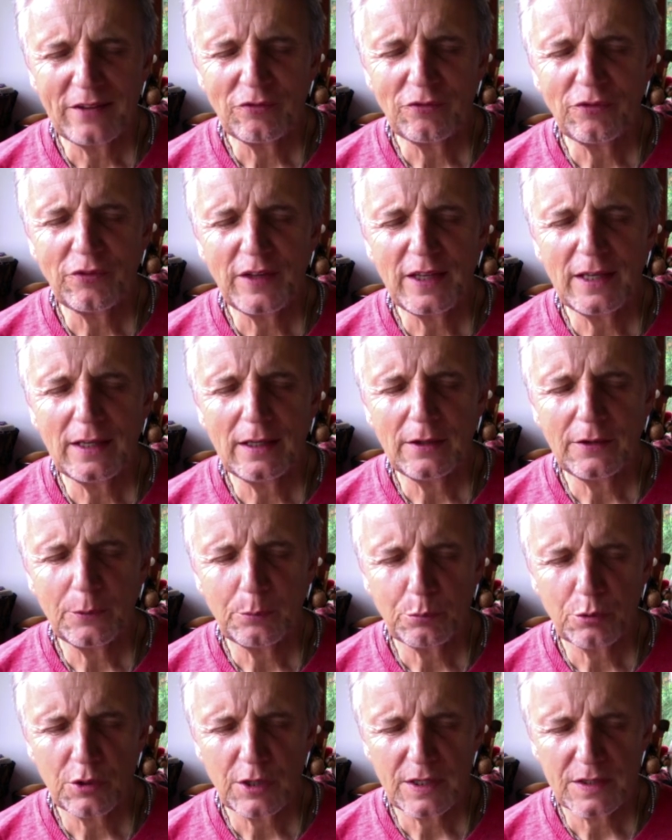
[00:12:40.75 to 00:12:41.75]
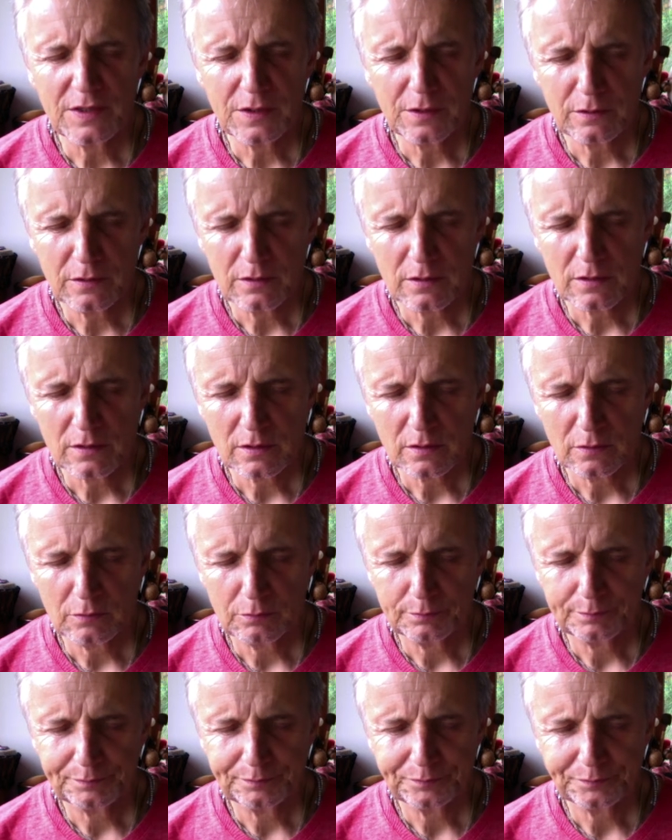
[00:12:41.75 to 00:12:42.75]
Christ is very present.
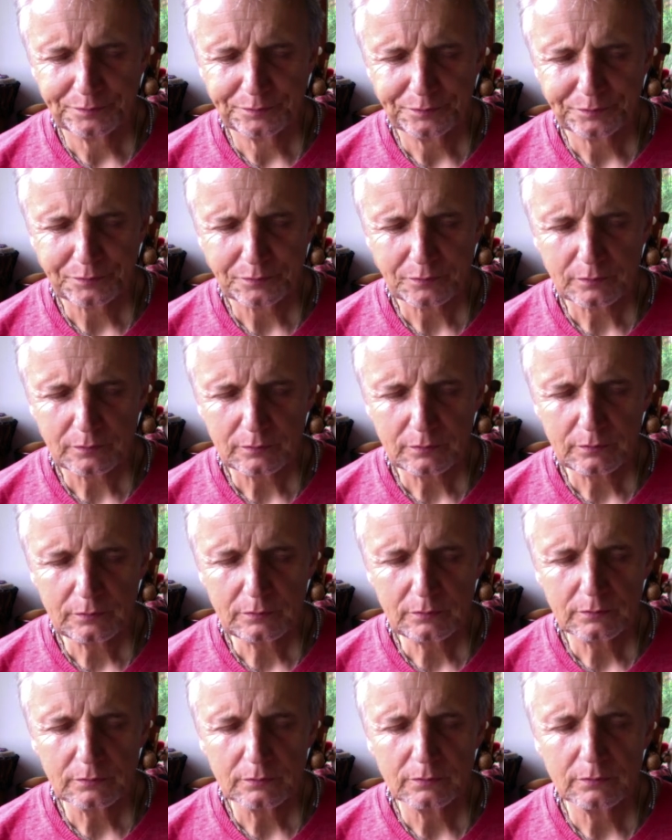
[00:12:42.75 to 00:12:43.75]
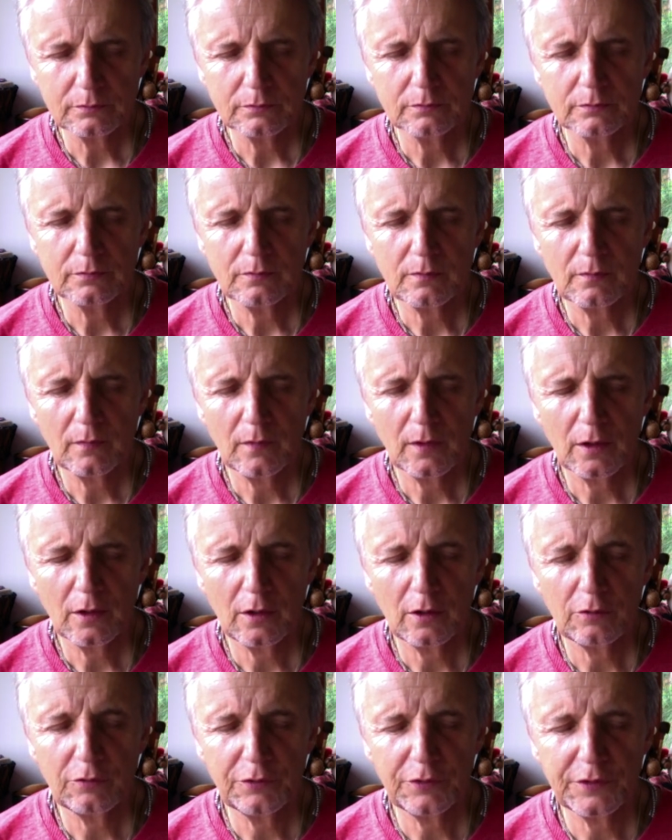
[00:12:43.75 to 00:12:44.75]
Serapis
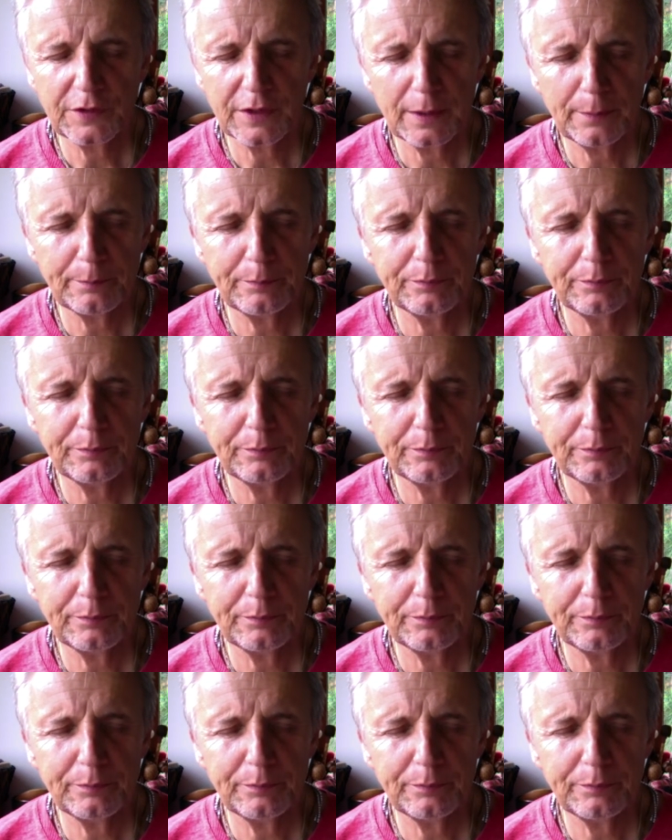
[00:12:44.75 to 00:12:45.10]
Bay,